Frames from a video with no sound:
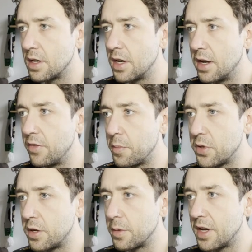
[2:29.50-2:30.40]
and the
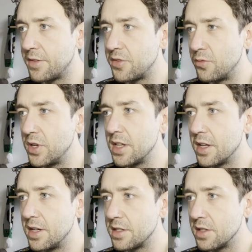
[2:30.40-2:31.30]
player will have to
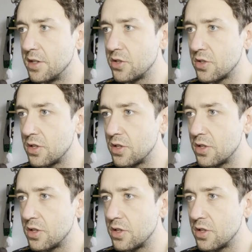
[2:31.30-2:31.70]
realize this